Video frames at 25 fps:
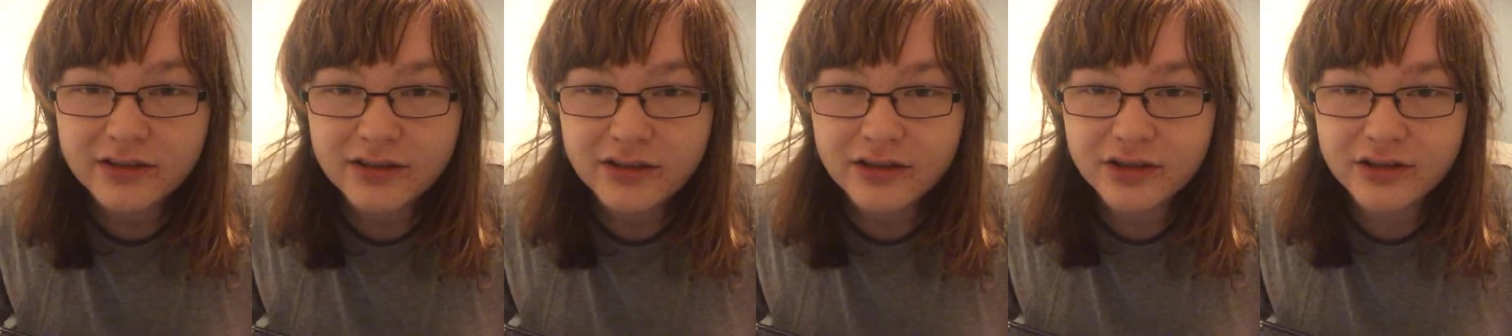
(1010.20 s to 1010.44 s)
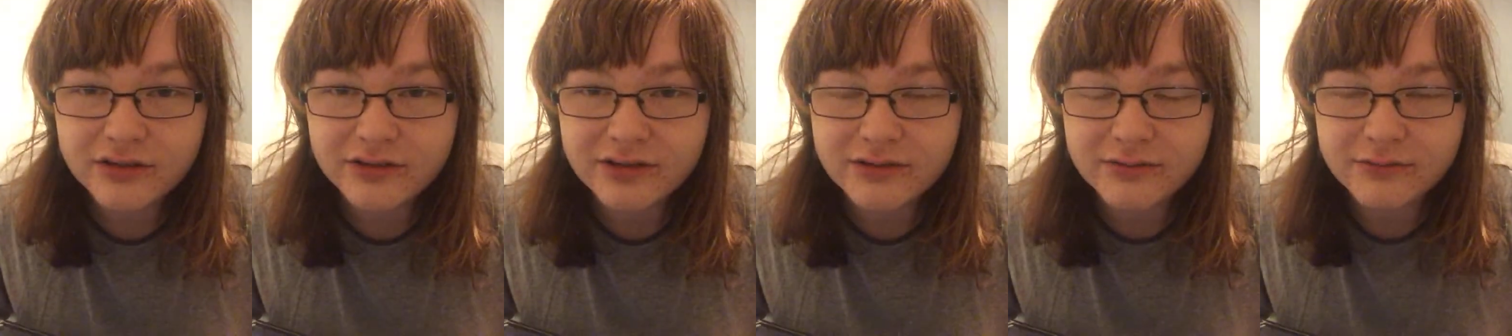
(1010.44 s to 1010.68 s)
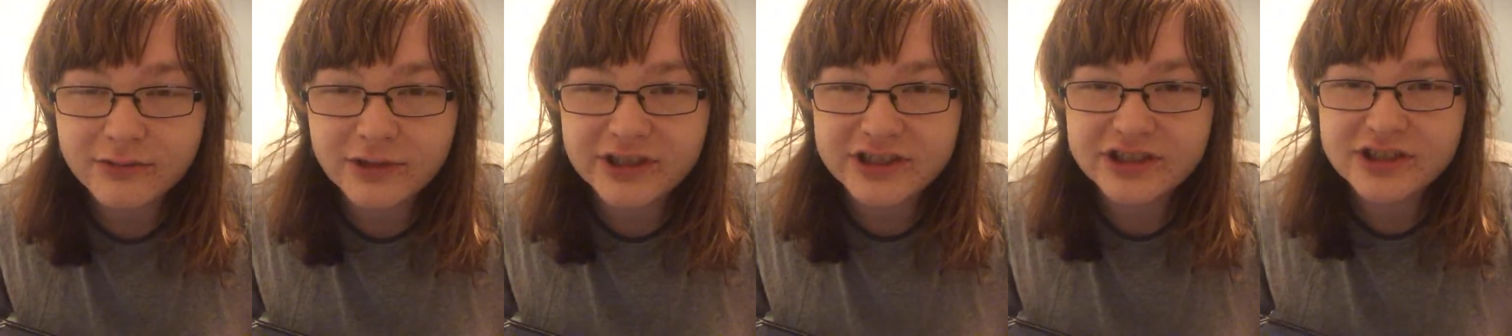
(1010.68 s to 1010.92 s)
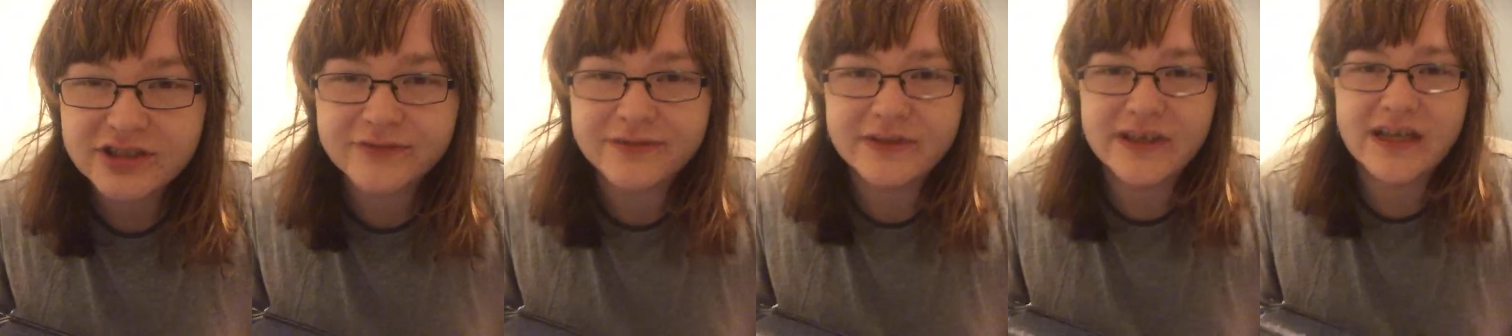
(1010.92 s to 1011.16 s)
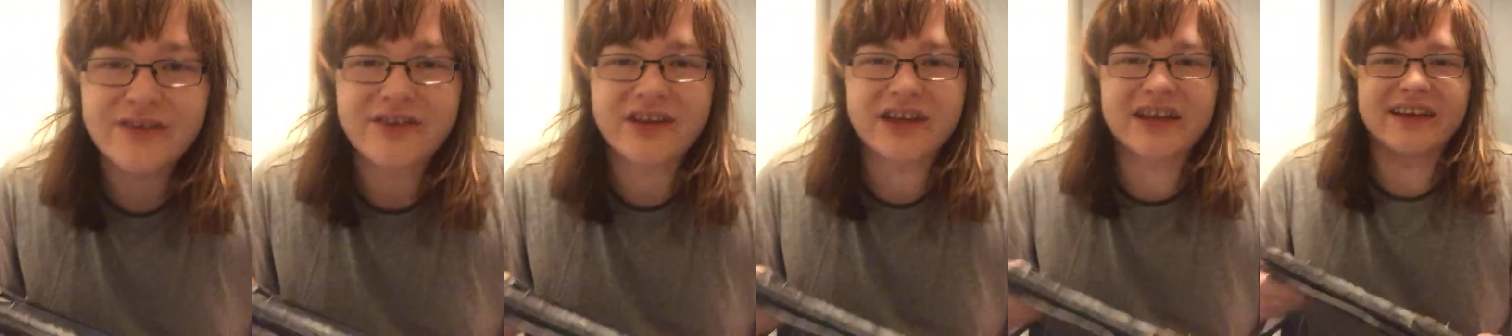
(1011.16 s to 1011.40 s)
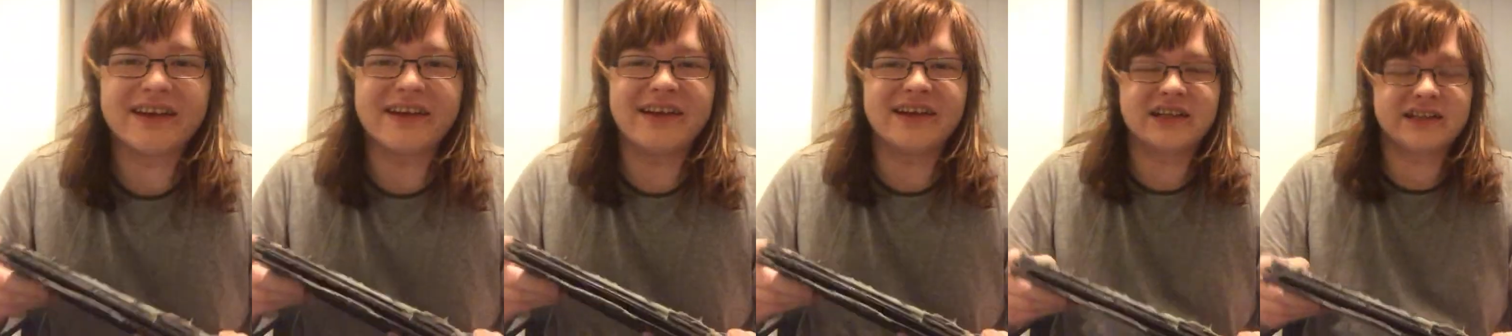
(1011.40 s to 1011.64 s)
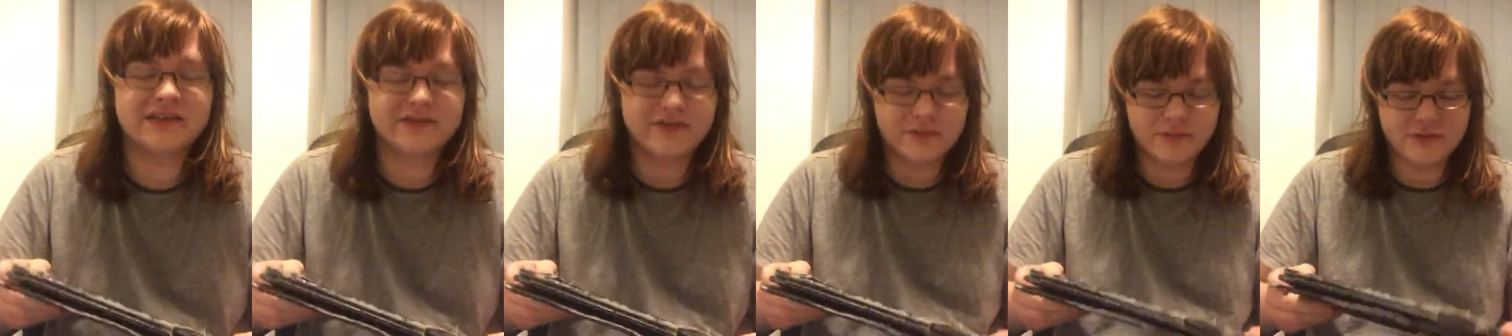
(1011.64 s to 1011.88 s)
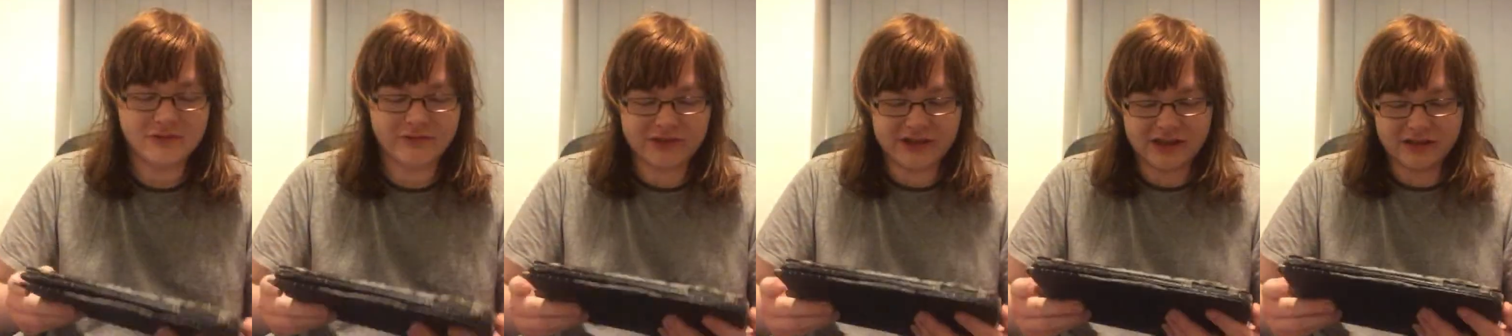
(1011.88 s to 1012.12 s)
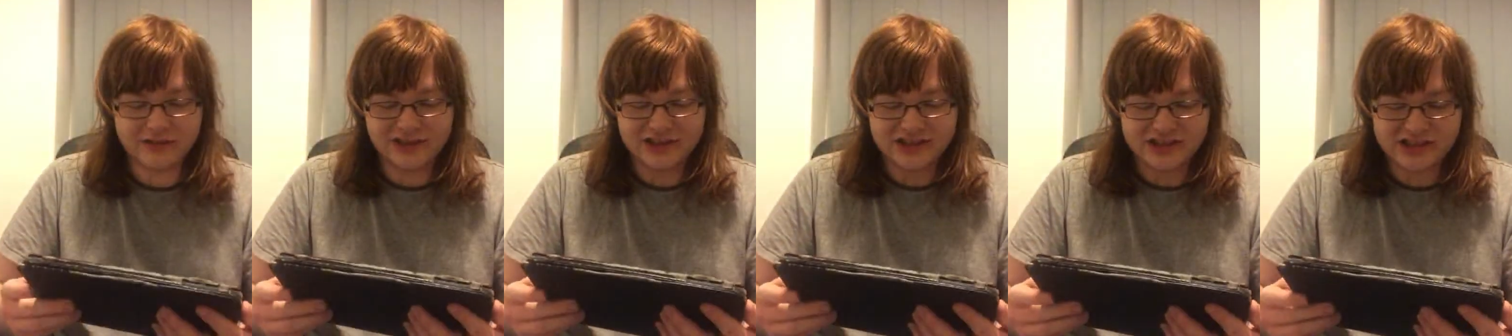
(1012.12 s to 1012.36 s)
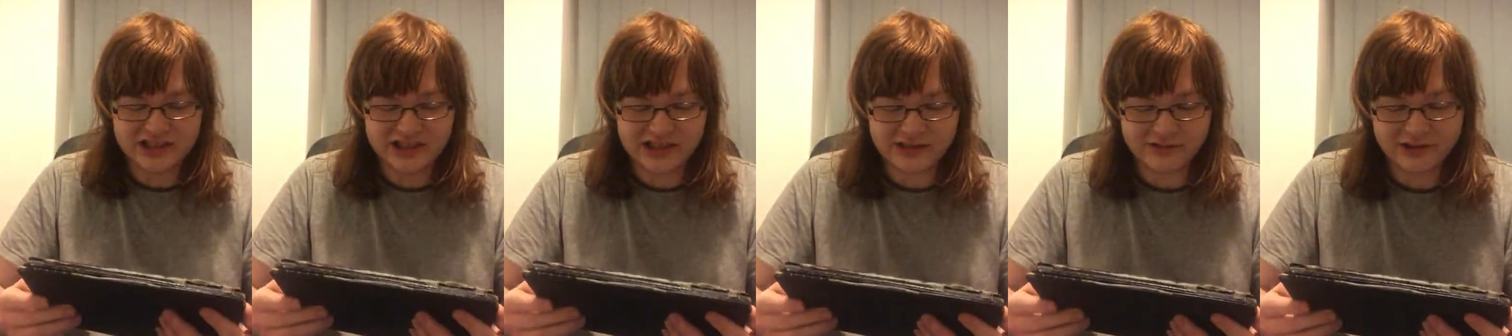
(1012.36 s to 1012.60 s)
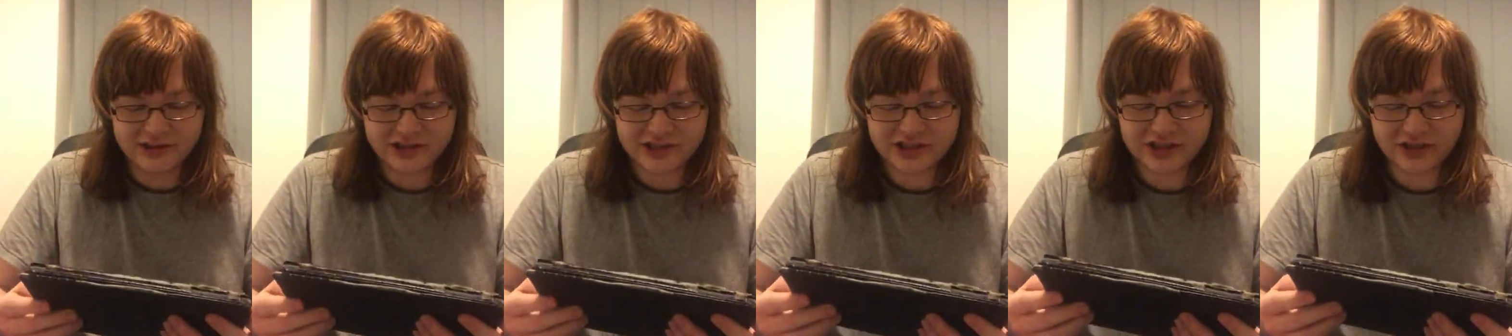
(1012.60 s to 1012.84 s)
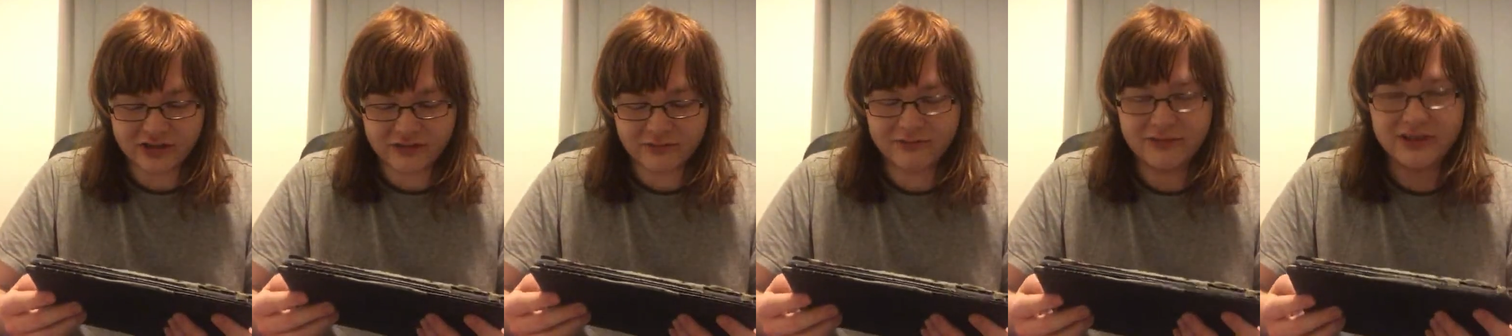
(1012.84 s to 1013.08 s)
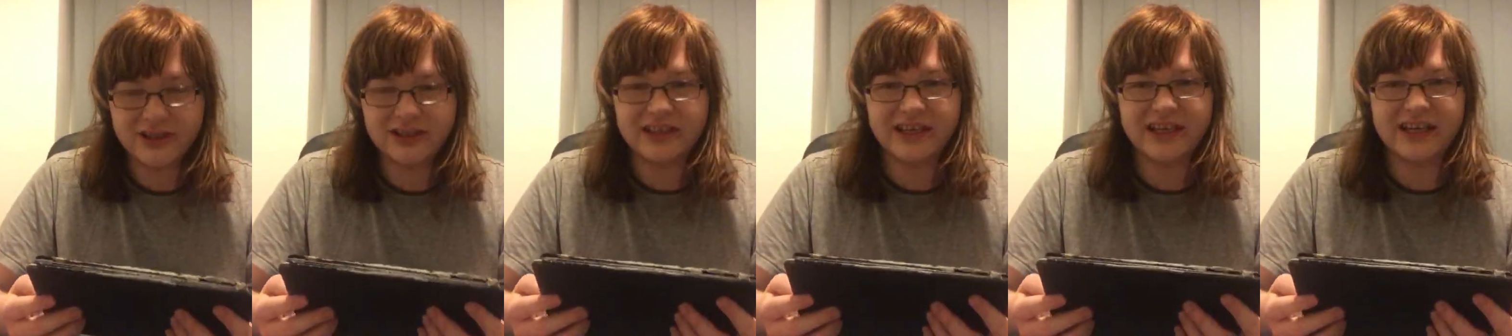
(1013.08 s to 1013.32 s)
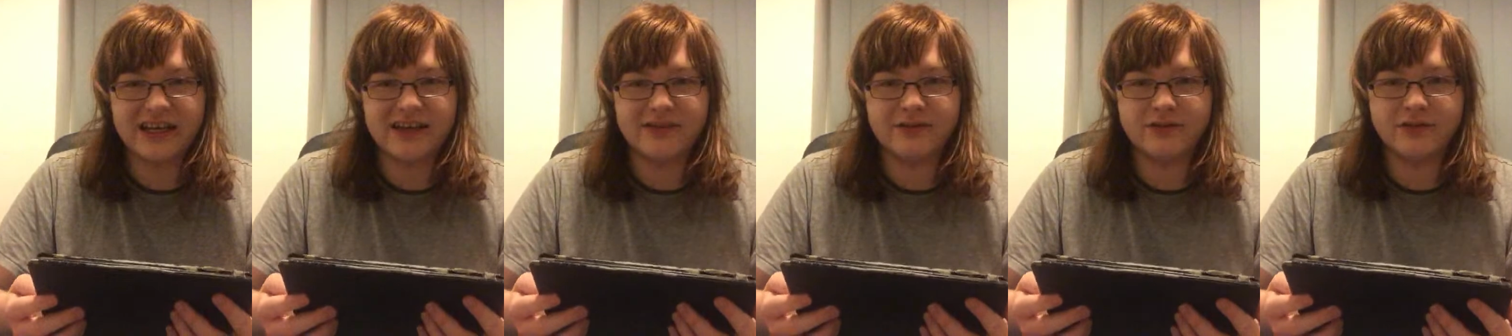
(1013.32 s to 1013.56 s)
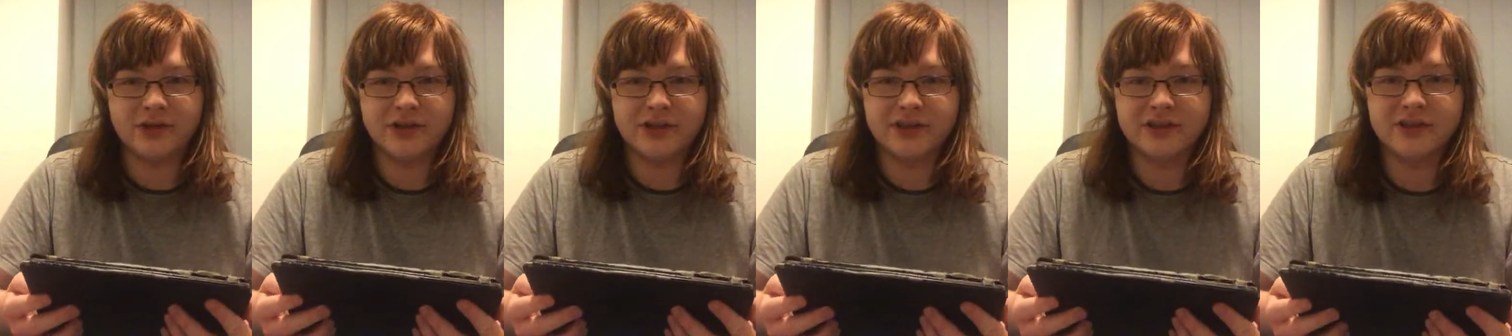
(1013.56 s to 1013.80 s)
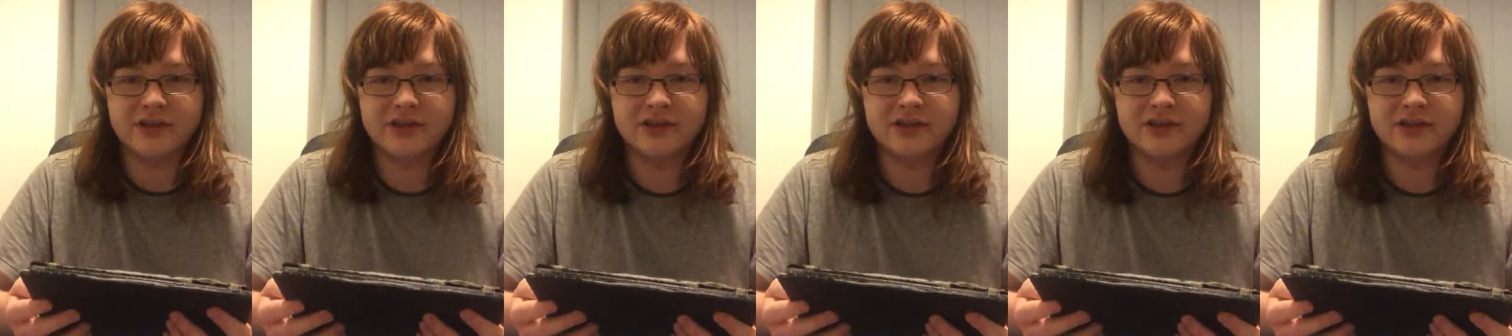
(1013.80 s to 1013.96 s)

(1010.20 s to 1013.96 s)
What is your favourite character from the Railway series? Don't really have one.